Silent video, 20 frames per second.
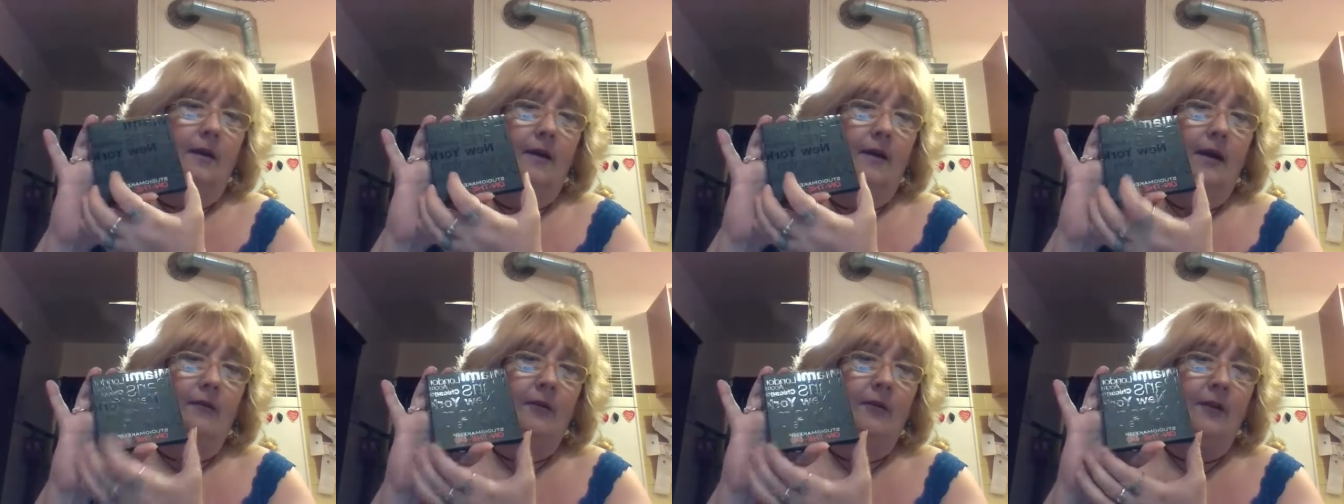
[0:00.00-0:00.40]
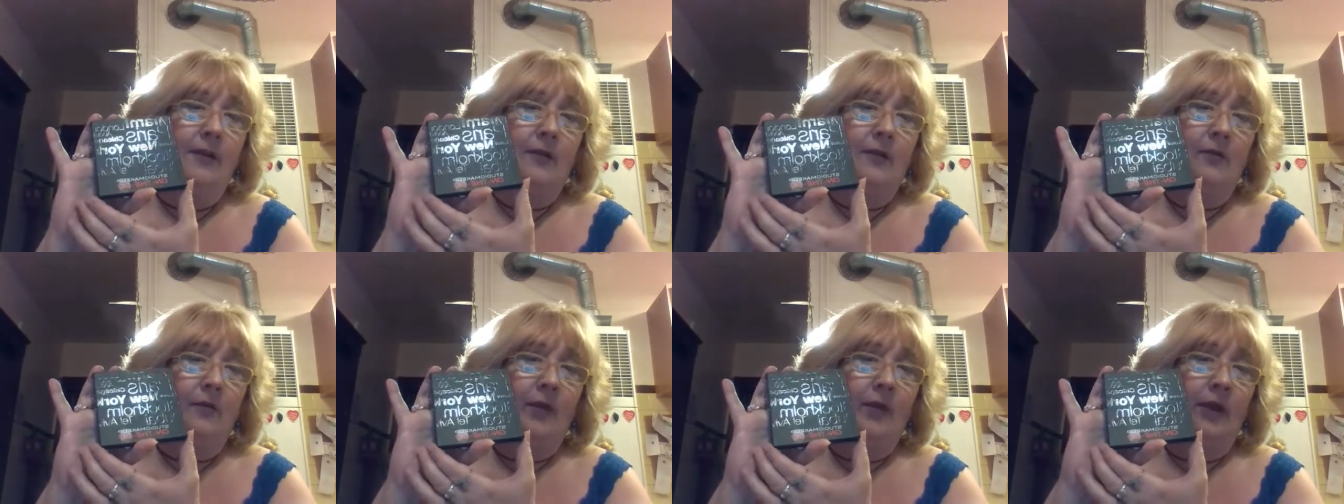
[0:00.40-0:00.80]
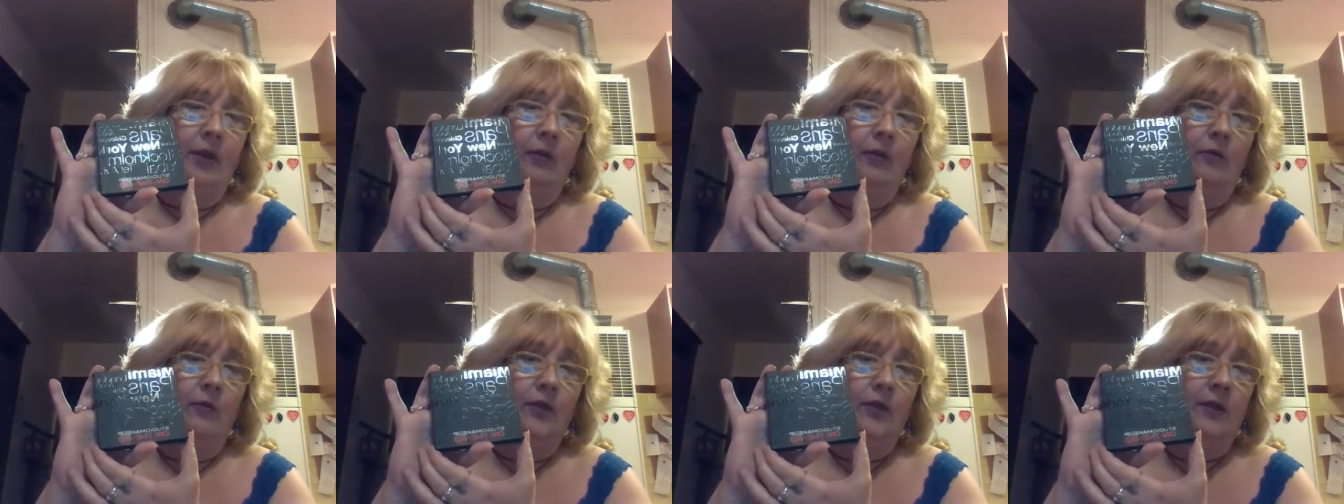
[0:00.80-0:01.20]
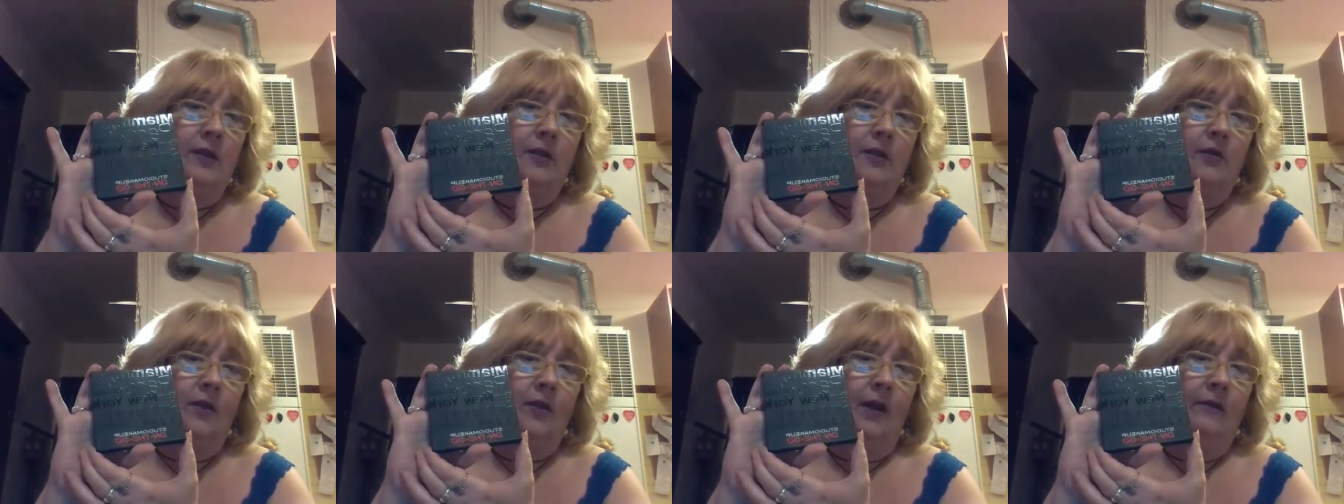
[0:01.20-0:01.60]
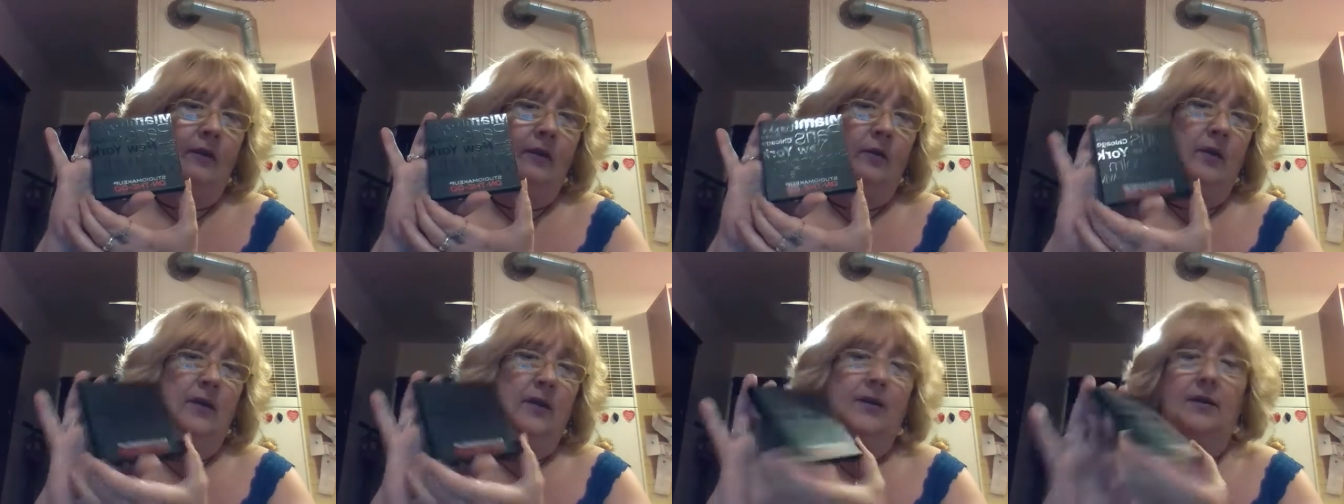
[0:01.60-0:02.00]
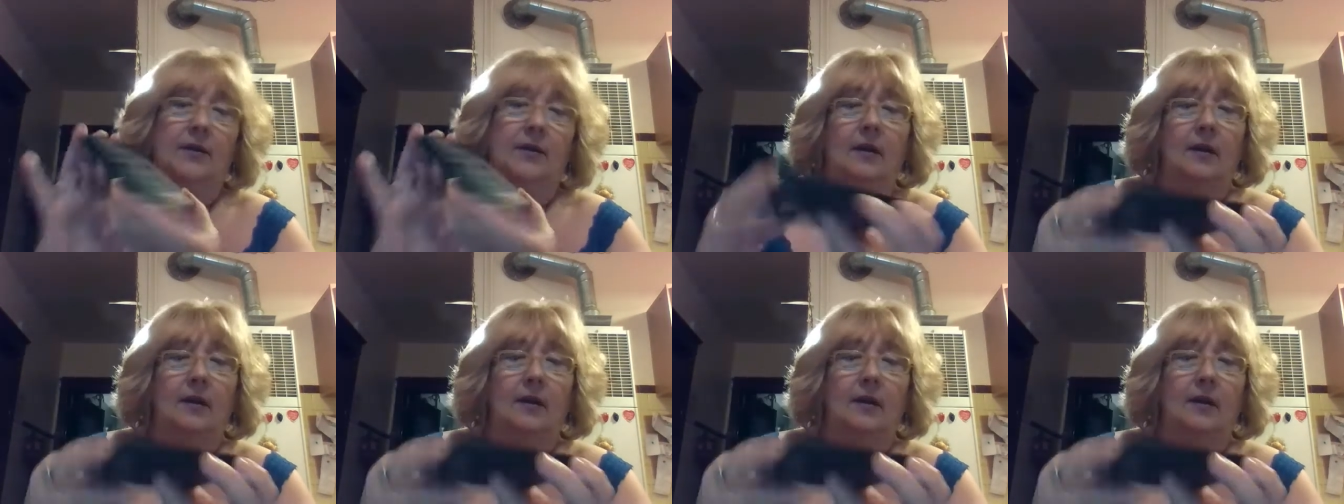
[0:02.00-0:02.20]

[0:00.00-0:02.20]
This would be cute just to travel with.